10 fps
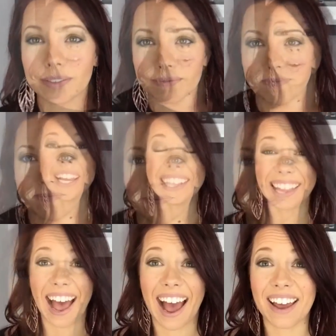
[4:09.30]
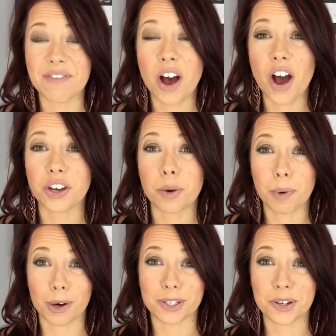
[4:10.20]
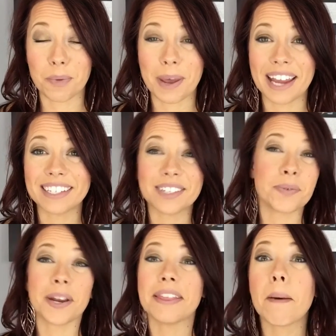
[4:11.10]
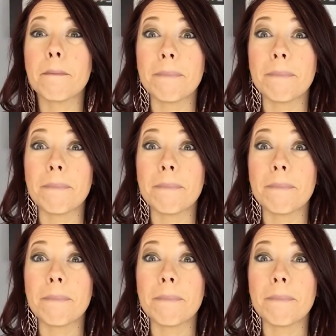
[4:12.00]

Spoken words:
Going live on your personal page is one of the